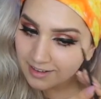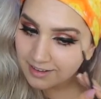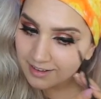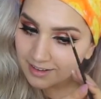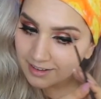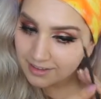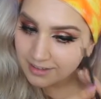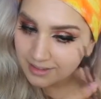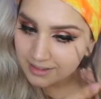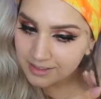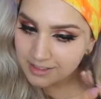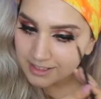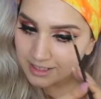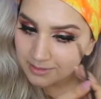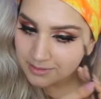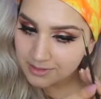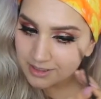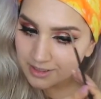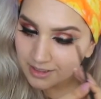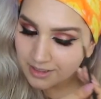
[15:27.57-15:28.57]
I'm doing the
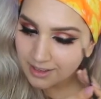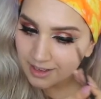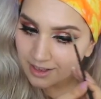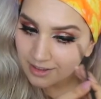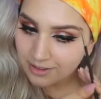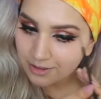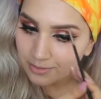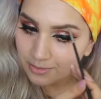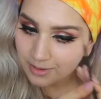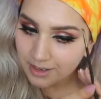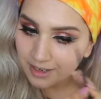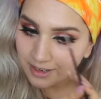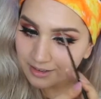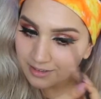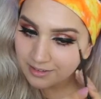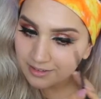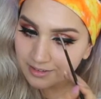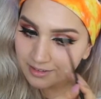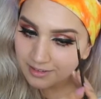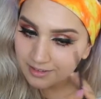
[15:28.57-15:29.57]
same to the other brow.